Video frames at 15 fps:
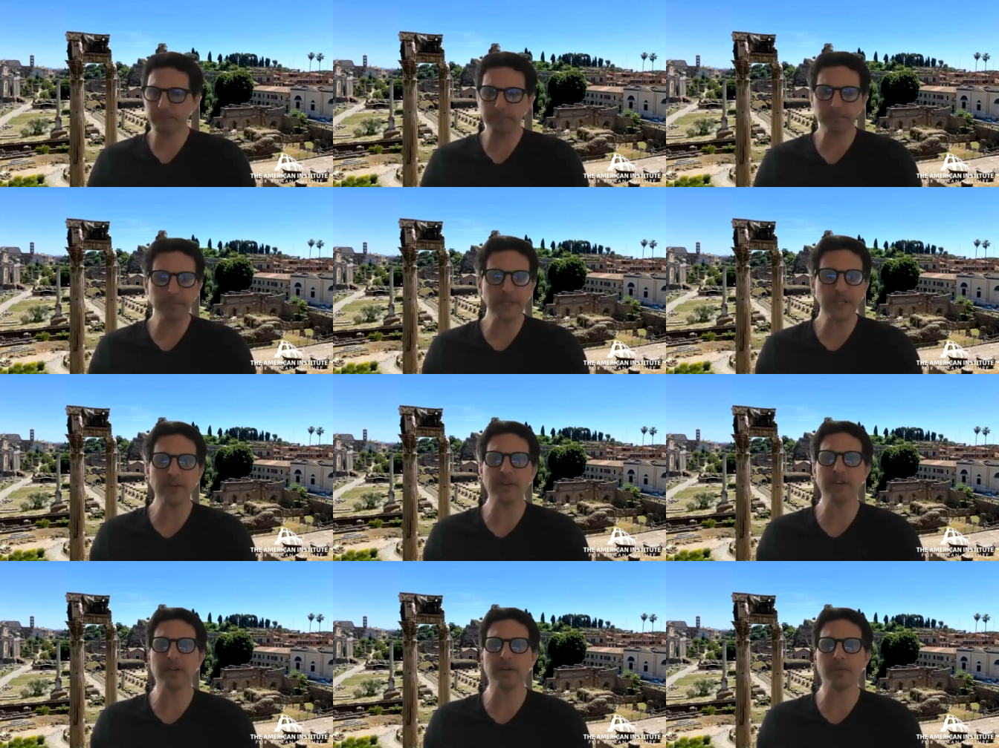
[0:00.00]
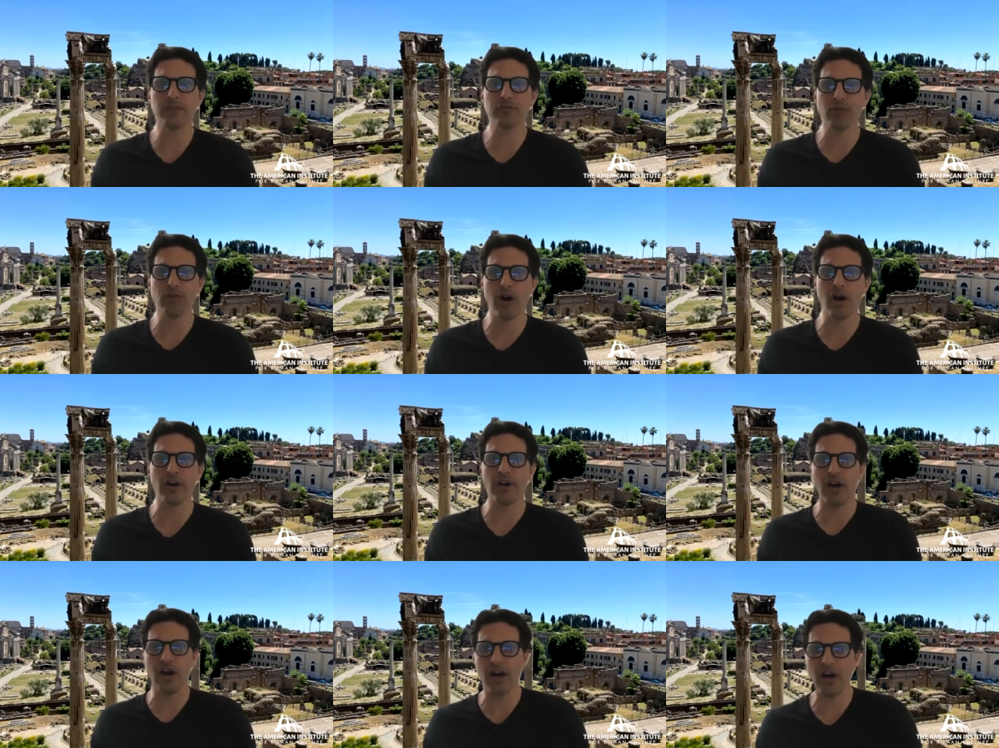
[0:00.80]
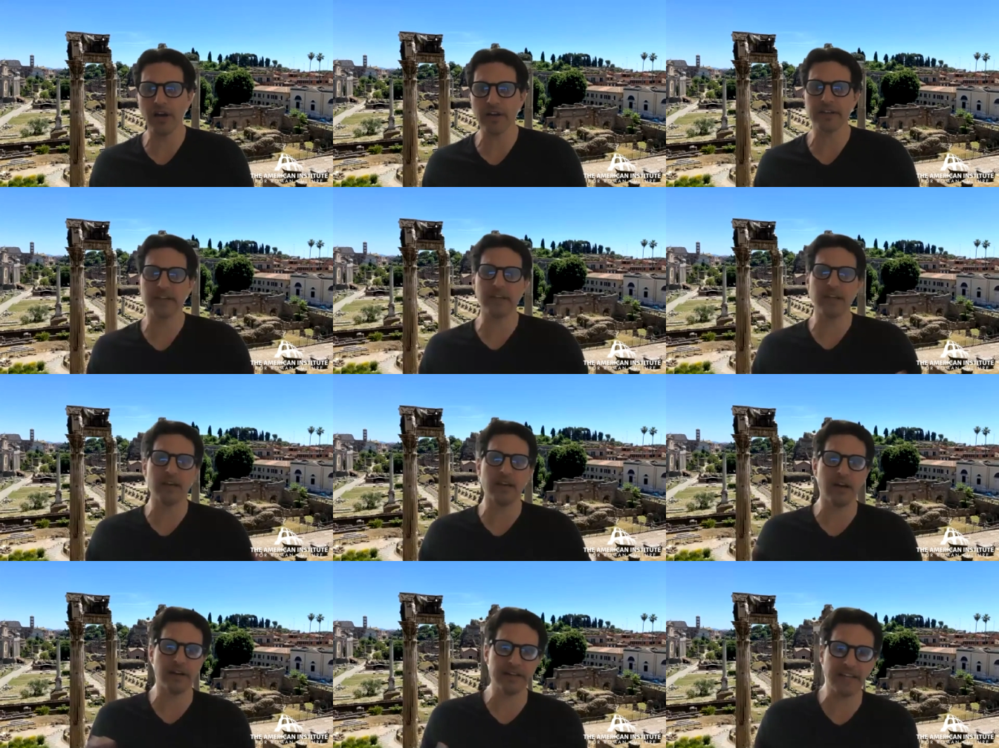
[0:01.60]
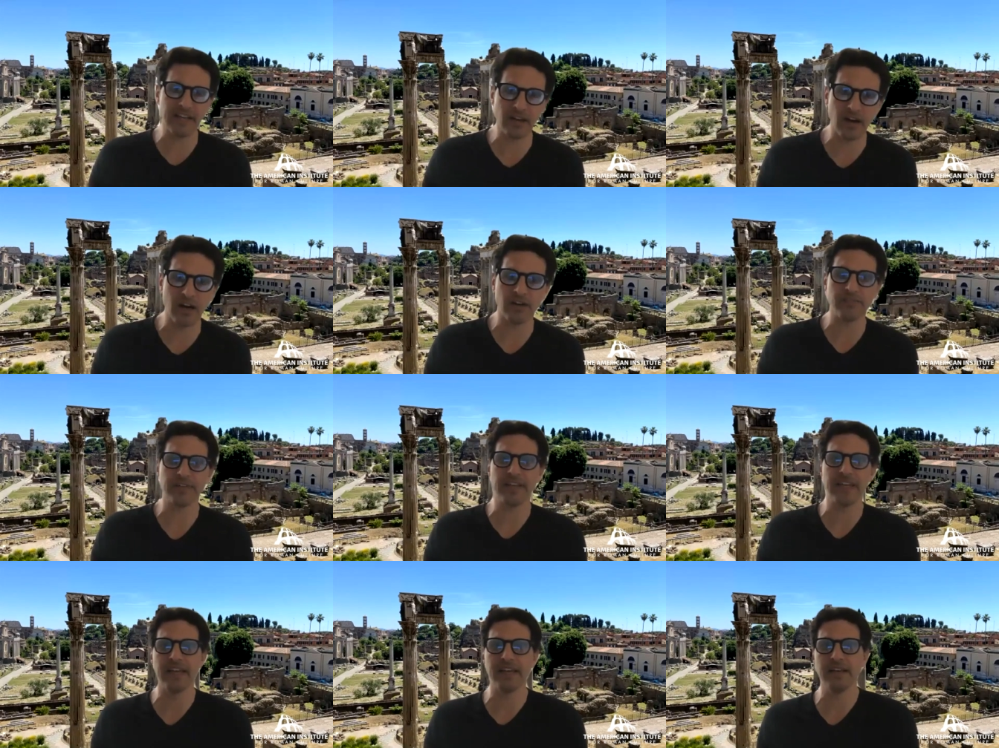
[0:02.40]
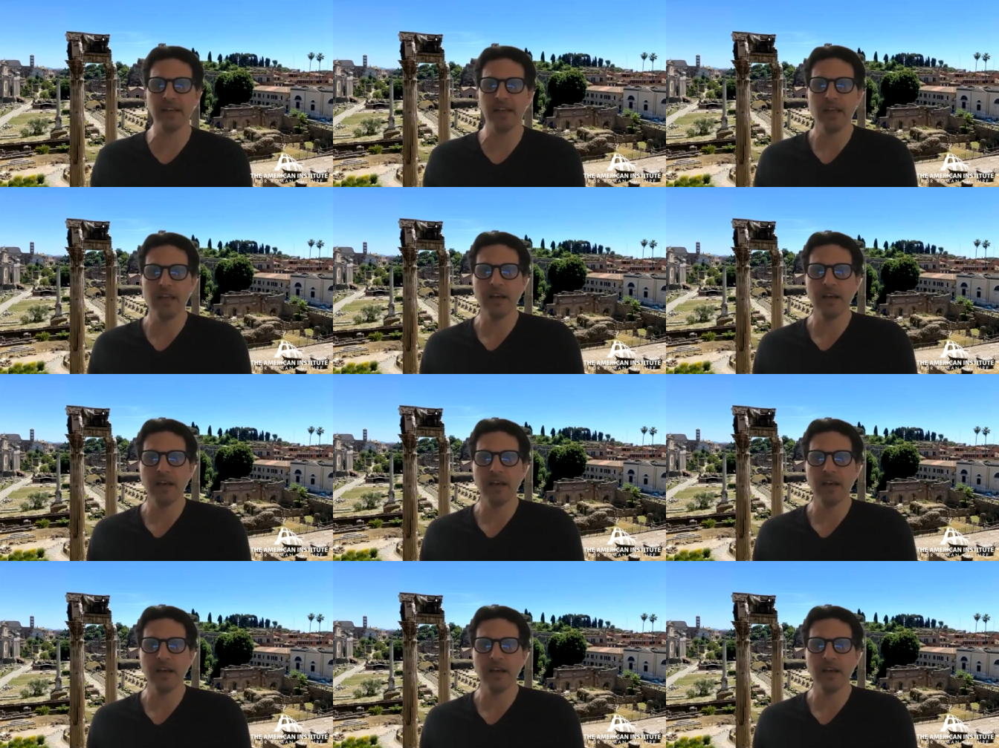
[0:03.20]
period of withdrawn on and on again, off again,